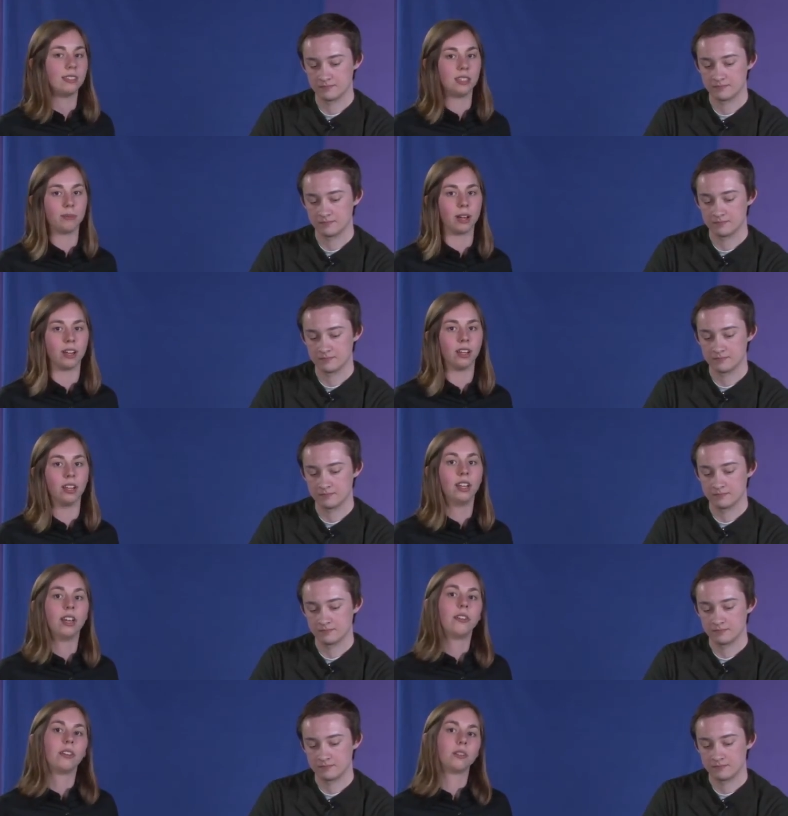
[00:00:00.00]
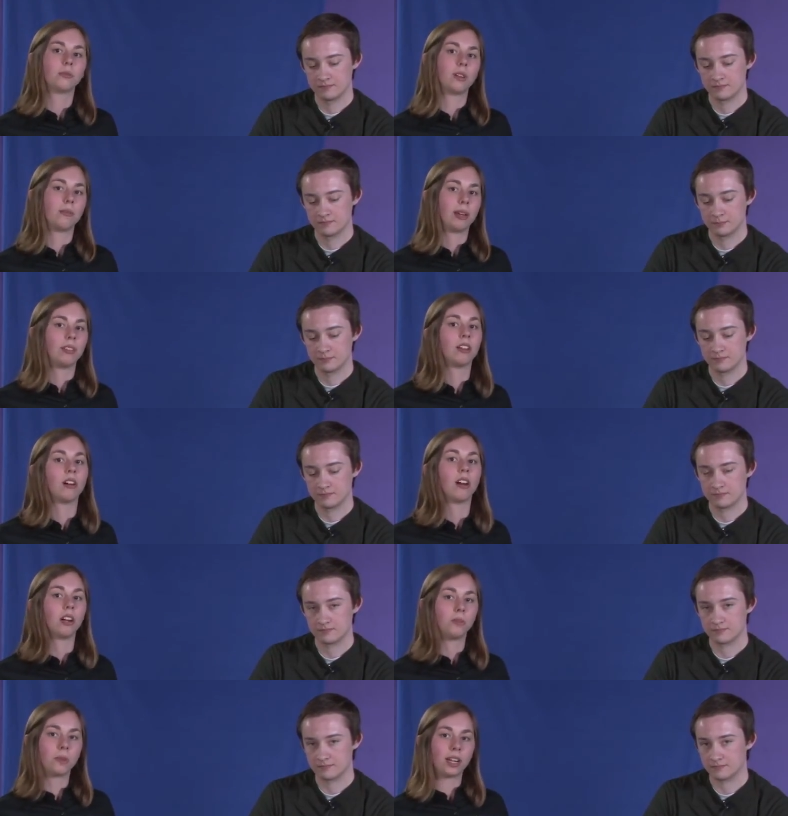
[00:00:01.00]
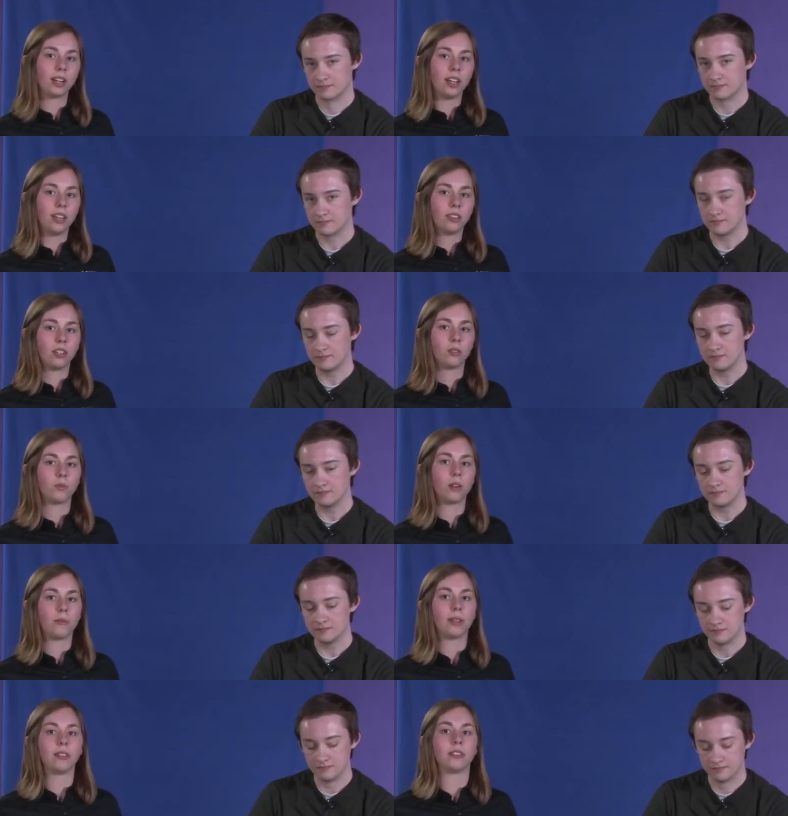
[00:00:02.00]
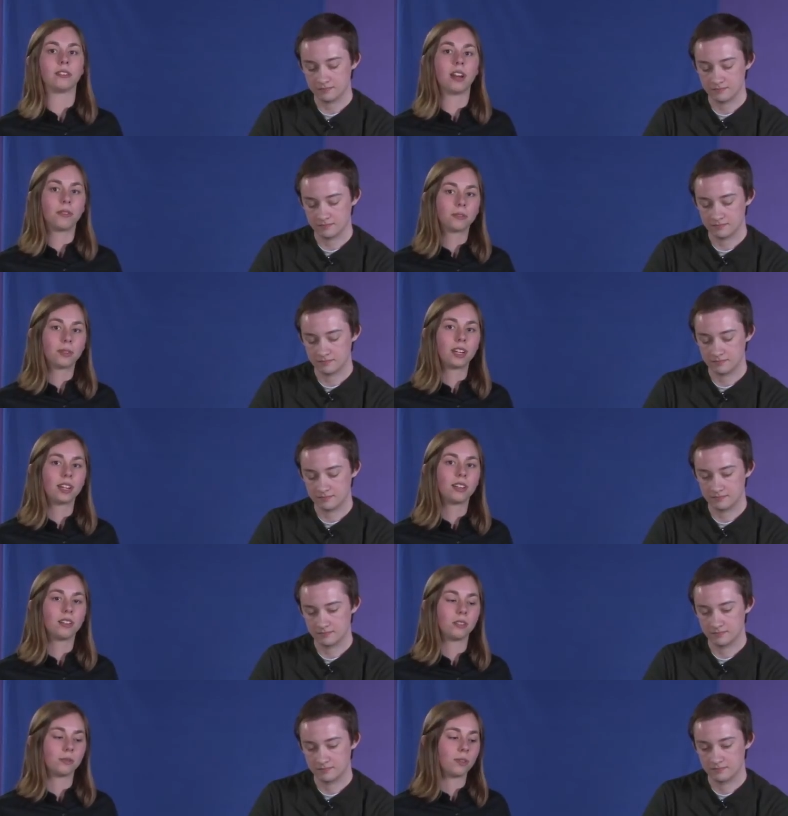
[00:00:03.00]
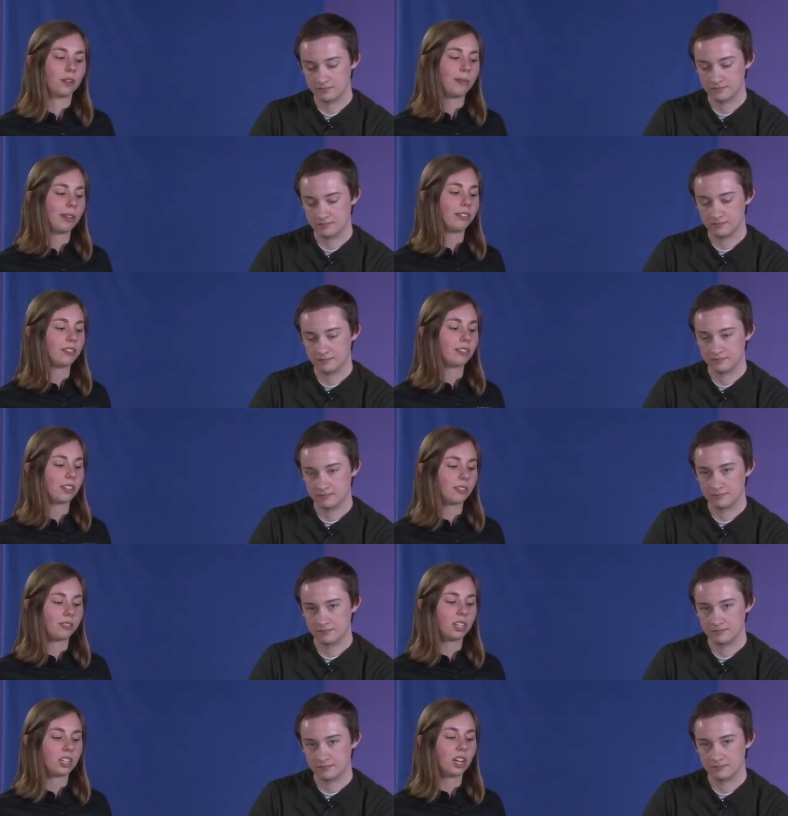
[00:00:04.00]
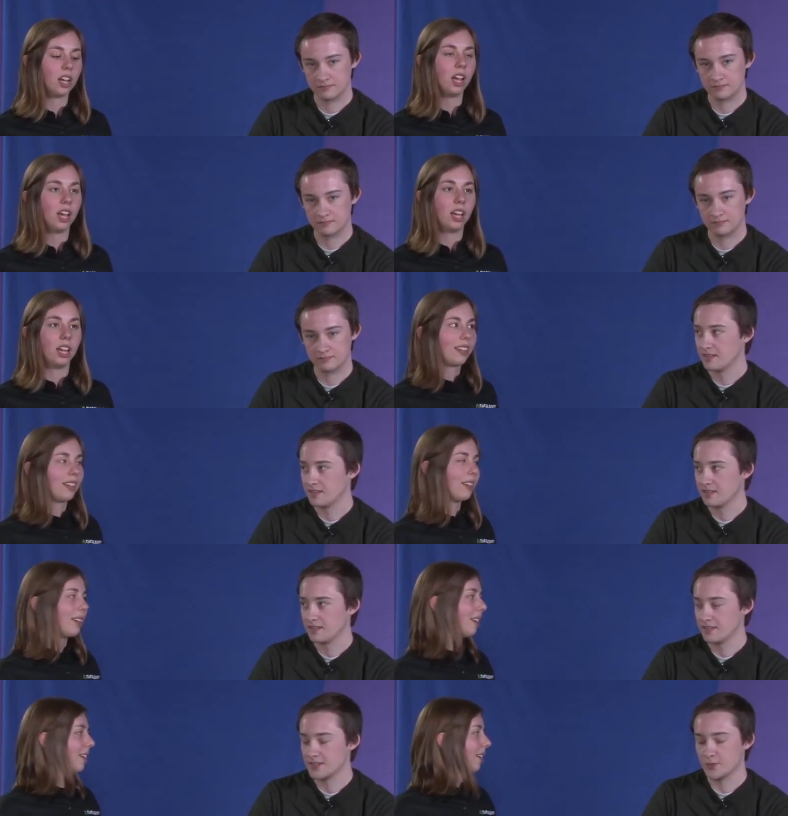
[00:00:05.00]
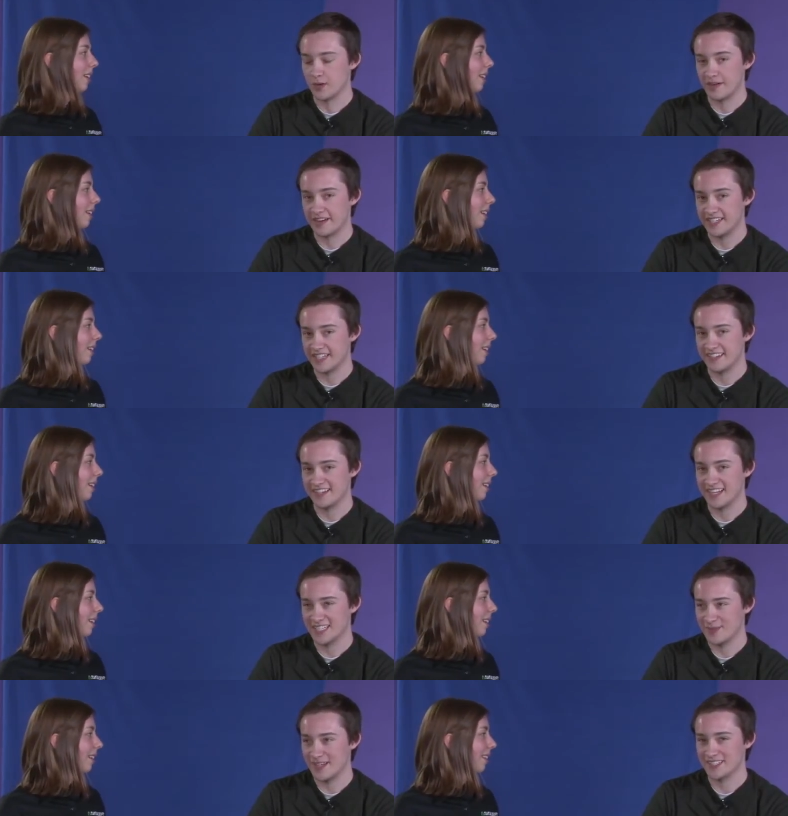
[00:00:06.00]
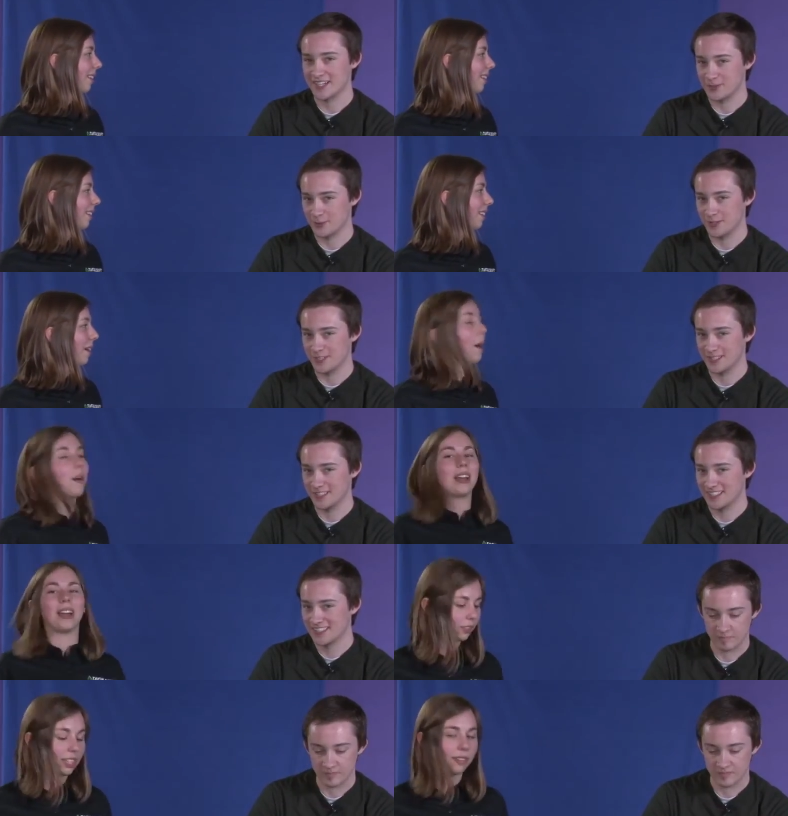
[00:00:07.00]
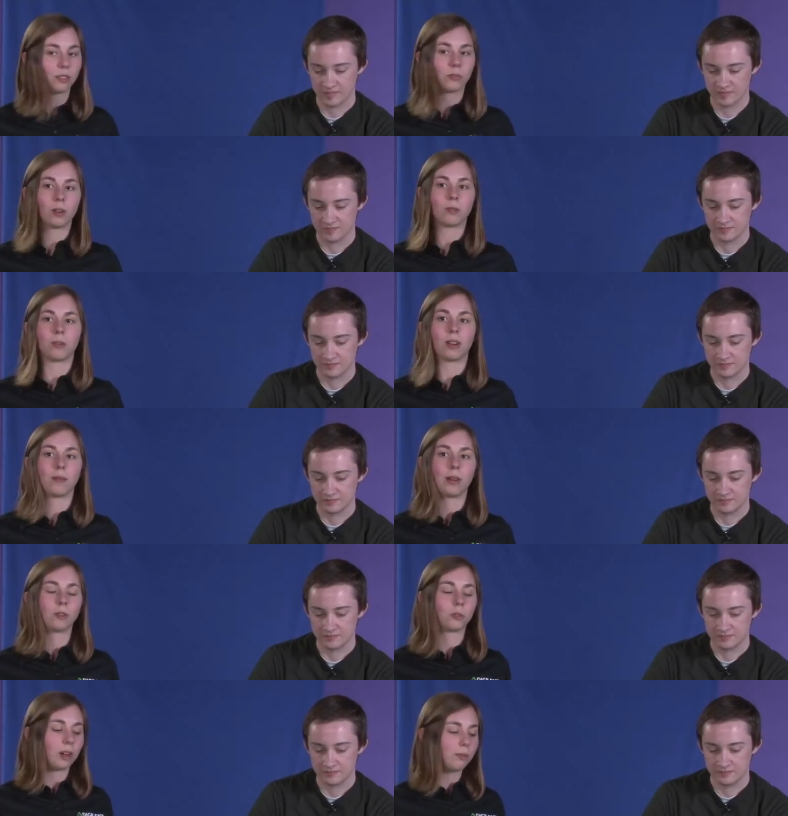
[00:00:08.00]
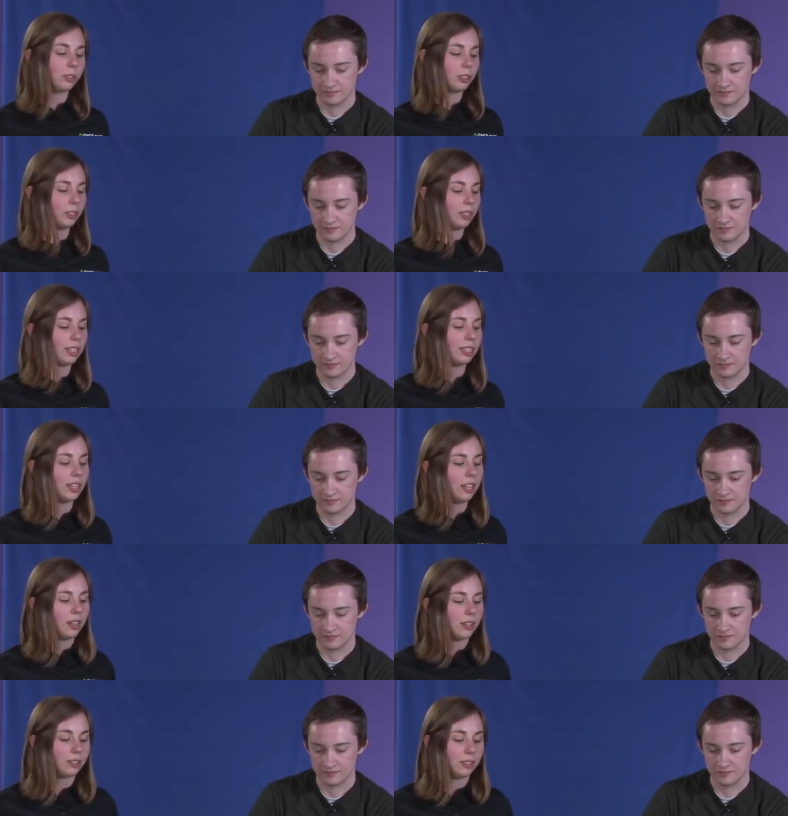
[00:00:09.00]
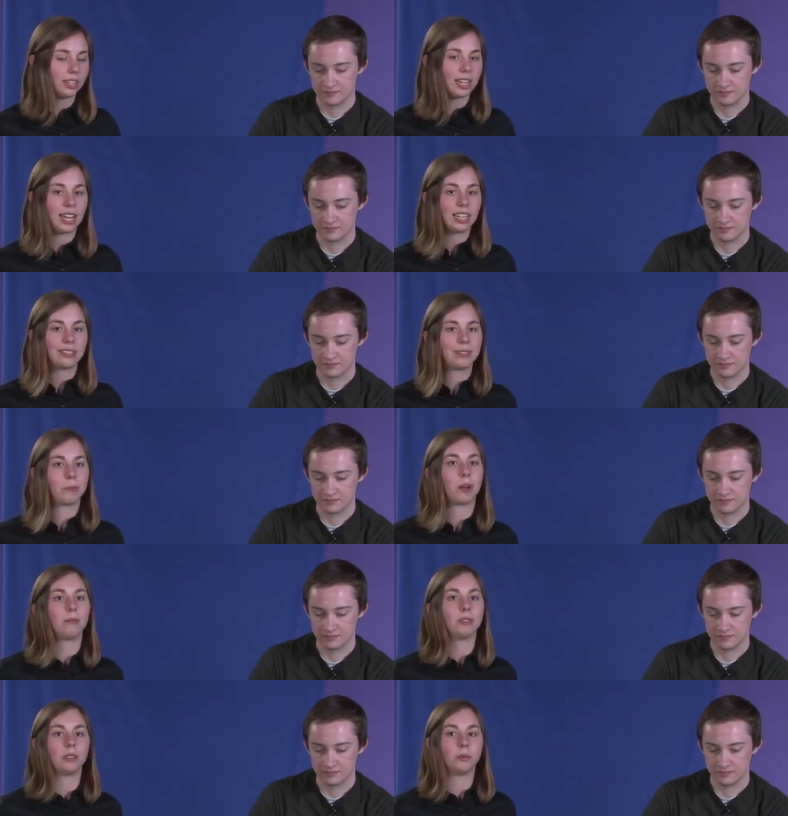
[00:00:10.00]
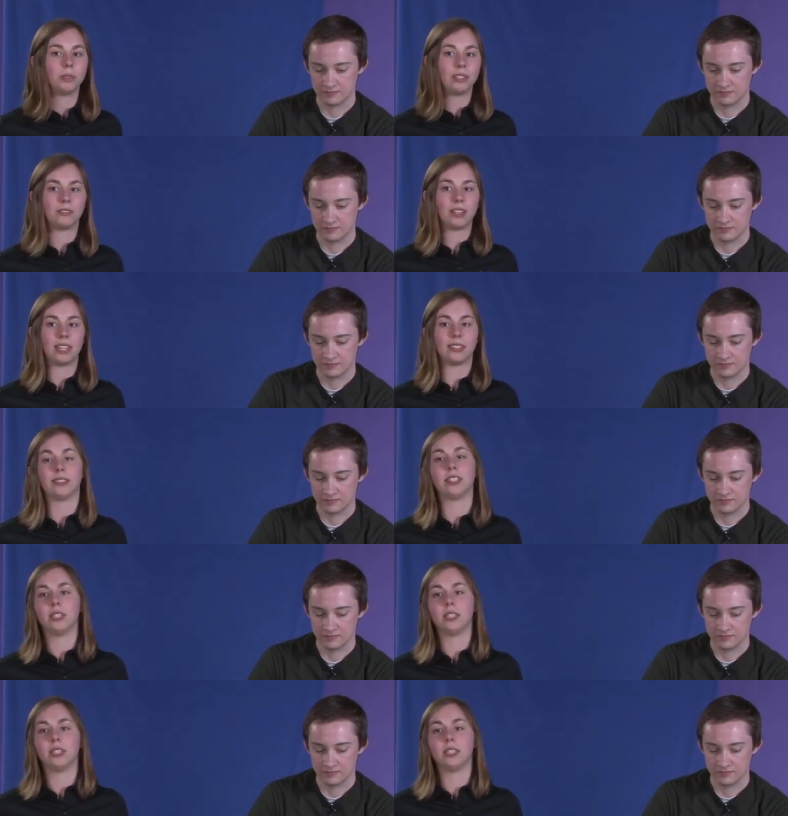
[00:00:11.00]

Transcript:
Speaker 1: the Zybot. There's one about the hardware, there's one about the software, there's one about the server.
Speaker 2: There's one about connecting the Xbox controller. Oh yeah. We
Speaker 1: even wrote one about troubleshooting so that any of the problems that we faced,